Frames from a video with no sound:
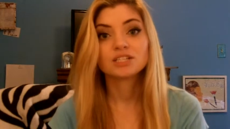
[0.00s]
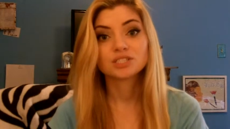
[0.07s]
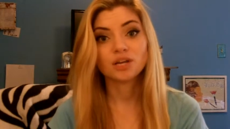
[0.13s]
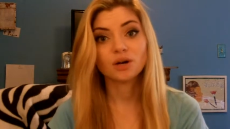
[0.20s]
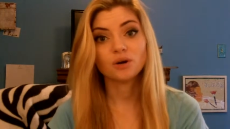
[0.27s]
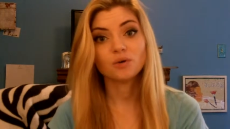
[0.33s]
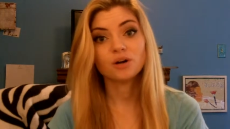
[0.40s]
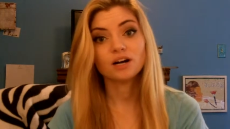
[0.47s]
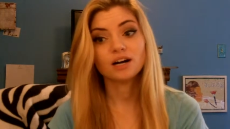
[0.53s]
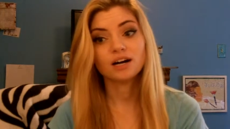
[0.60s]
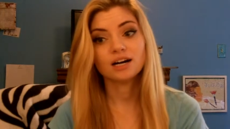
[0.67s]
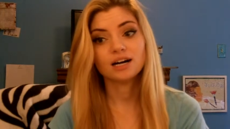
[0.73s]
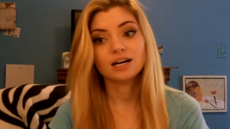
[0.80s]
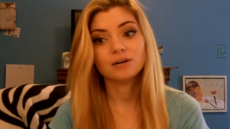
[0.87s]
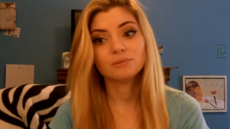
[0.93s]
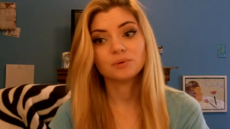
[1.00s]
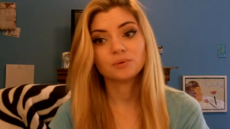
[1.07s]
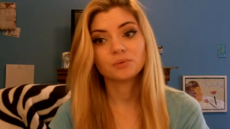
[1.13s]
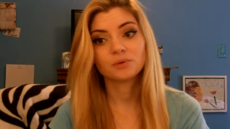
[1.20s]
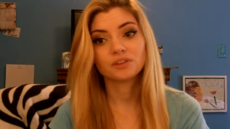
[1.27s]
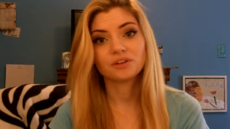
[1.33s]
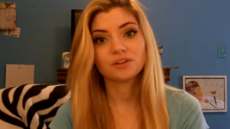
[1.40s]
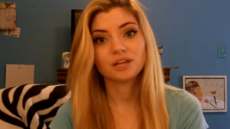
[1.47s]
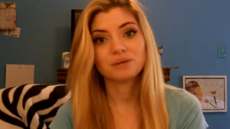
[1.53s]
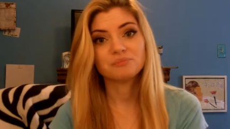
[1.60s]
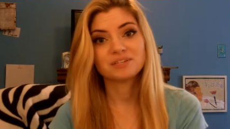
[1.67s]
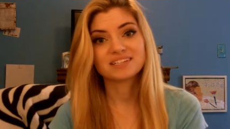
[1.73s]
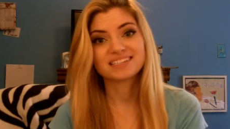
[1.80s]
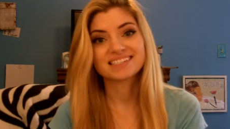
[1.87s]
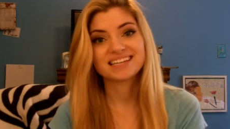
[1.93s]
So, um, with all that
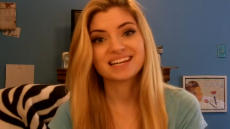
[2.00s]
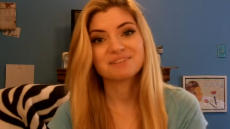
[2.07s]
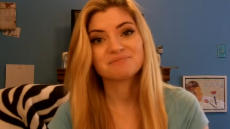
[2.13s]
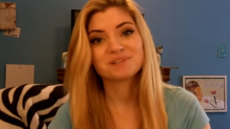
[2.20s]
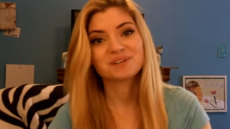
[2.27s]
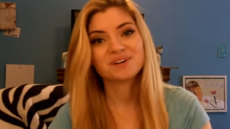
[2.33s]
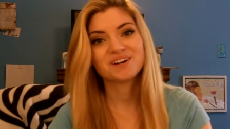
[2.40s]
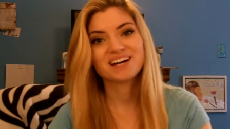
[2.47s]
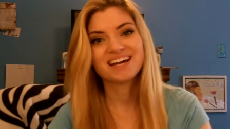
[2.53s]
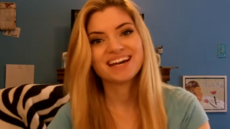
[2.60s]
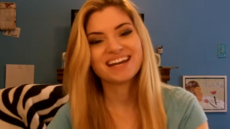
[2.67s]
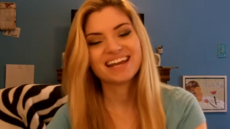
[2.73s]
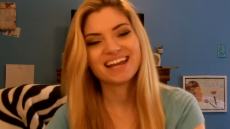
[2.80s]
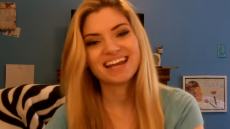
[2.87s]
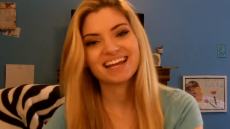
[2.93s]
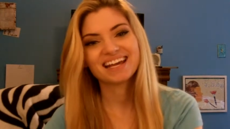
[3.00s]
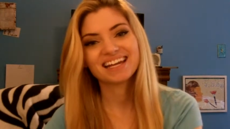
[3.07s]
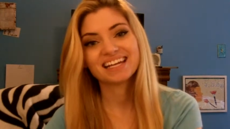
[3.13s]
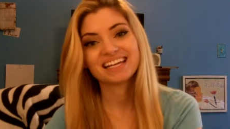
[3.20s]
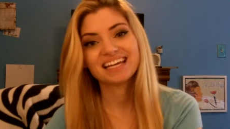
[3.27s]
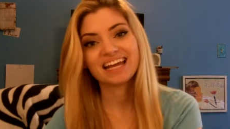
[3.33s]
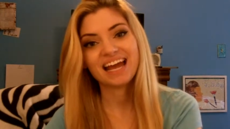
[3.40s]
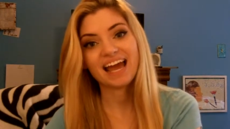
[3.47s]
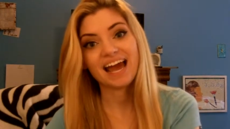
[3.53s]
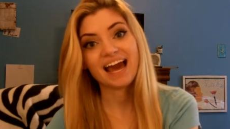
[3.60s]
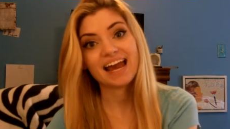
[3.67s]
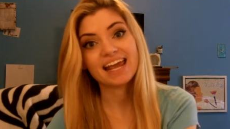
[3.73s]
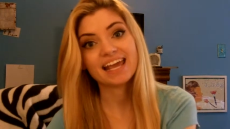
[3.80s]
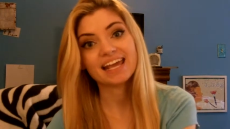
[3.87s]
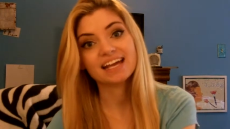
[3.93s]
being said, I'm going to go ahead and get
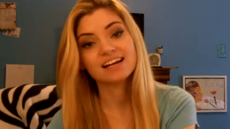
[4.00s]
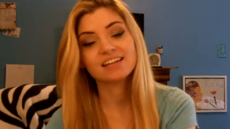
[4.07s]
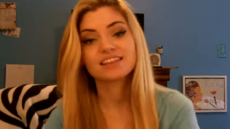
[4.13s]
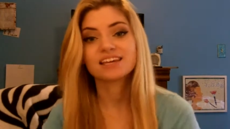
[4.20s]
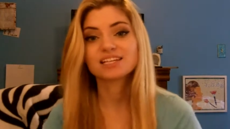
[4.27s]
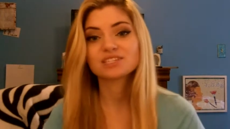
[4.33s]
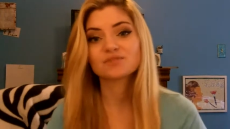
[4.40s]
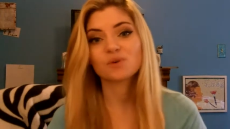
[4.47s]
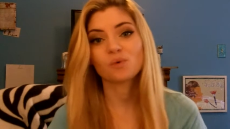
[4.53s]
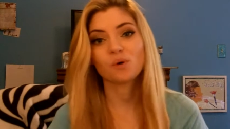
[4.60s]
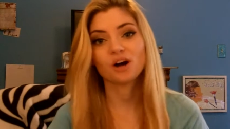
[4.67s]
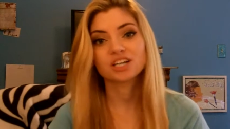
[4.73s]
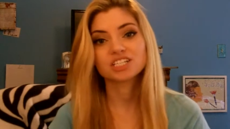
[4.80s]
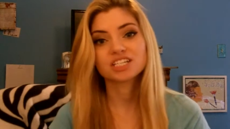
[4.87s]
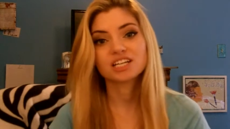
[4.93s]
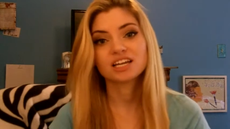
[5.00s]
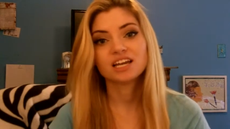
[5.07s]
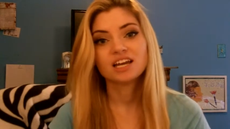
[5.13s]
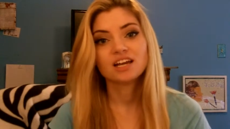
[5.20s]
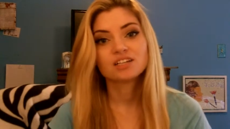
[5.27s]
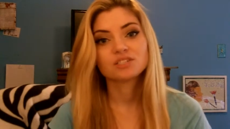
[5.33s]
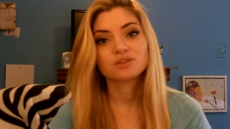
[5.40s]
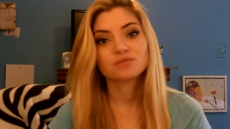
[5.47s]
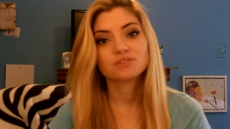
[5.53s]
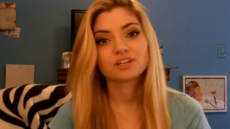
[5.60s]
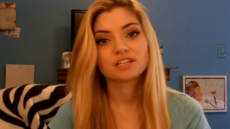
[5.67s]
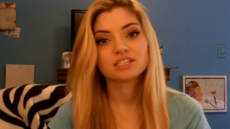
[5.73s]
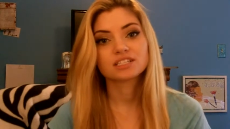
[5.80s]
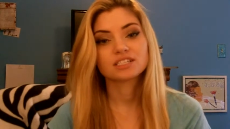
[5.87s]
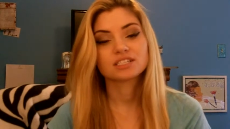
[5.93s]
out of here. Thanks for watching. Don't
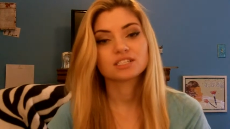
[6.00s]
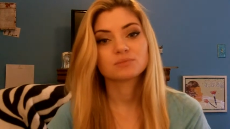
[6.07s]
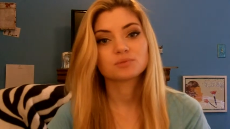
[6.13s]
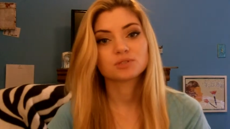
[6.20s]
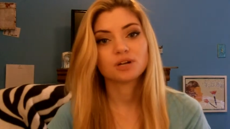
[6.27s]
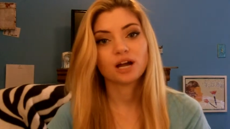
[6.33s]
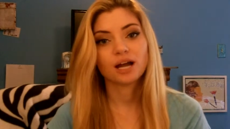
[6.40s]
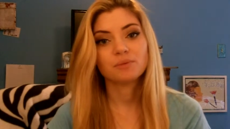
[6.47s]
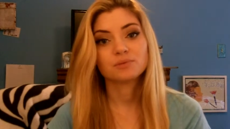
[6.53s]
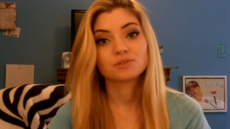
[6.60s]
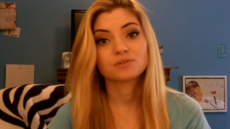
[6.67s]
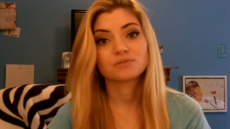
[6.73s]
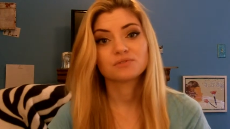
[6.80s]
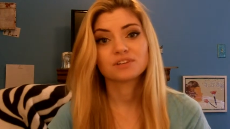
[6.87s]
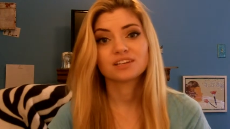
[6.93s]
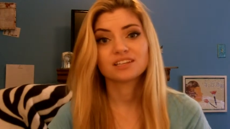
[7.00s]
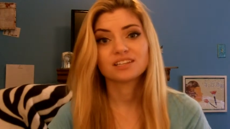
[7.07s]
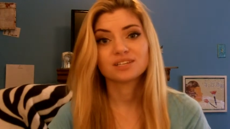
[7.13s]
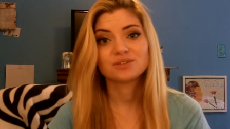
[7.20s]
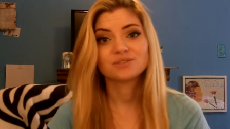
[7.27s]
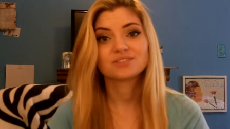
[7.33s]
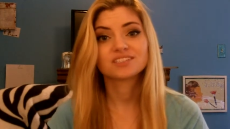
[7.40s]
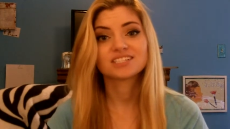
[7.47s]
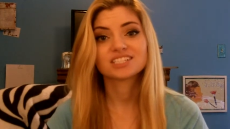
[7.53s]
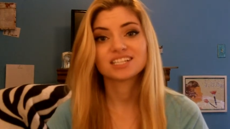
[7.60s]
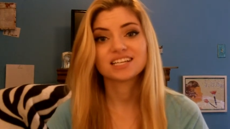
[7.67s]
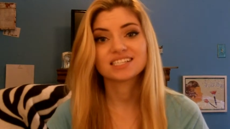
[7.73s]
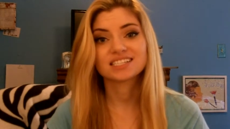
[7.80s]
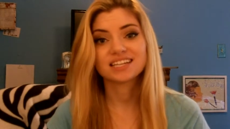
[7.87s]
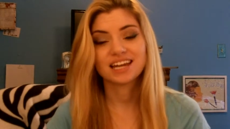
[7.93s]
forget to subscribe and don't forget that you
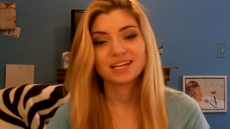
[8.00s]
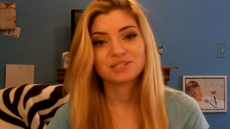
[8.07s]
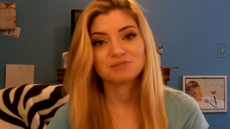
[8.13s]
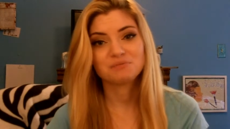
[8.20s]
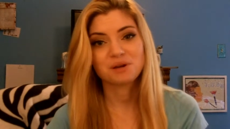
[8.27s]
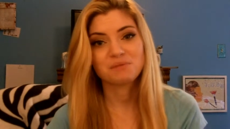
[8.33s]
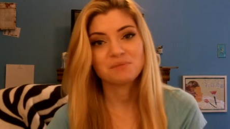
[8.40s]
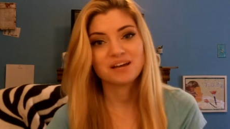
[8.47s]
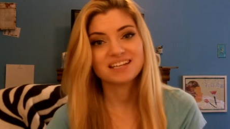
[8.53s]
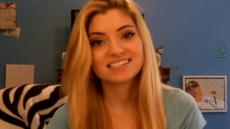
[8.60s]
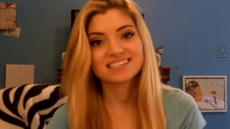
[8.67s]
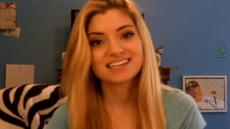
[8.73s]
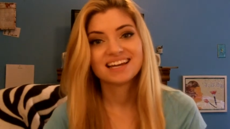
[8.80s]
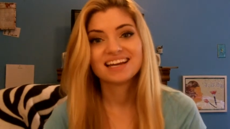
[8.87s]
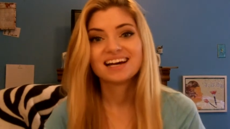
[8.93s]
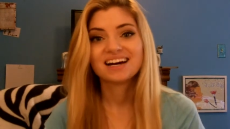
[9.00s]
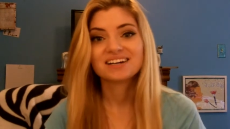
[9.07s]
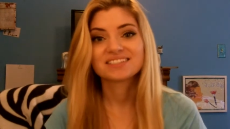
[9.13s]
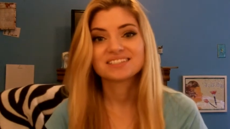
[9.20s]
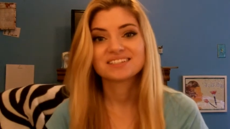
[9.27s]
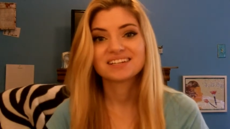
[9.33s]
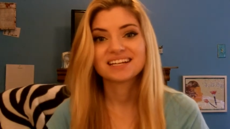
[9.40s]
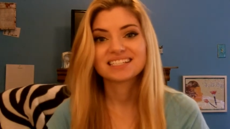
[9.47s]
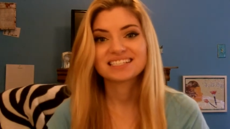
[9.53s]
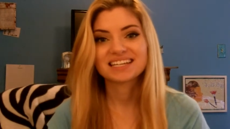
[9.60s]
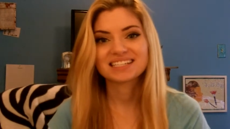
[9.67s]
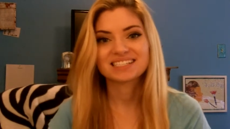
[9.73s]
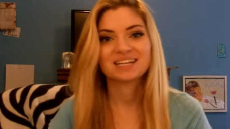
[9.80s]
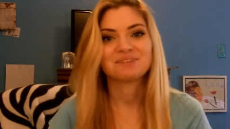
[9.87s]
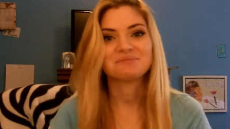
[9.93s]
suggest and I do my best. I'll see you guys
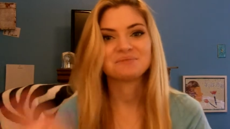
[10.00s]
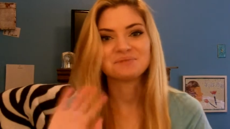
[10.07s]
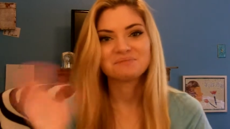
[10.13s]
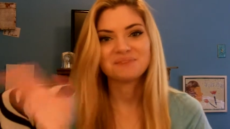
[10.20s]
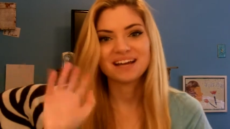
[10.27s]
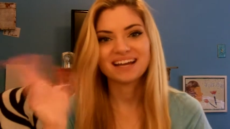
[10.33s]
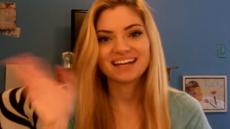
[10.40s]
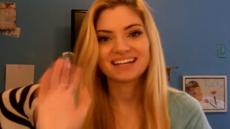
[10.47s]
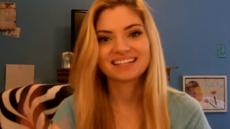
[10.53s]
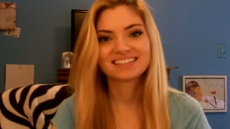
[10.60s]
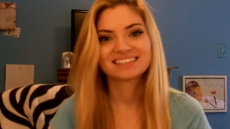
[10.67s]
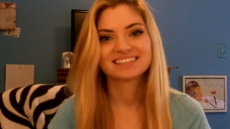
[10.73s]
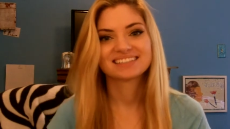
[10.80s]
next time. Bye.